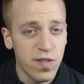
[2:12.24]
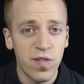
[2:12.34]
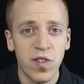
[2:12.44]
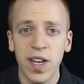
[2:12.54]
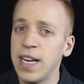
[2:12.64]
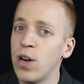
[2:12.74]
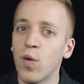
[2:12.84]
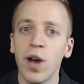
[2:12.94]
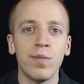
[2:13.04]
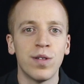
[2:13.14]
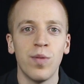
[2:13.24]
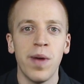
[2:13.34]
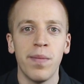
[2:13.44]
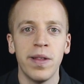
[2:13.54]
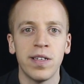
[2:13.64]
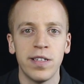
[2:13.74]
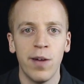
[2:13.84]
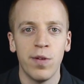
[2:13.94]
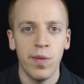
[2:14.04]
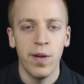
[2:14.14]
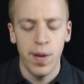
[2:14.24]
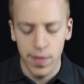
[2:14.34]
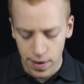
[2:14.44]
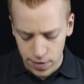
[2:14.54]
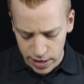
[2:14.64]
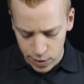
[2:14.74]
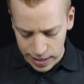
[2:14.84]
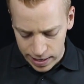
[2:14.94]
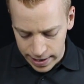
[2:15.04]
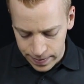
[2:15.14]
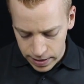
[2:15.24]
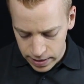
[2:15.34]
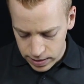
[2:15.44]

Silly little rhymes to remember this and help you remember that really quickly,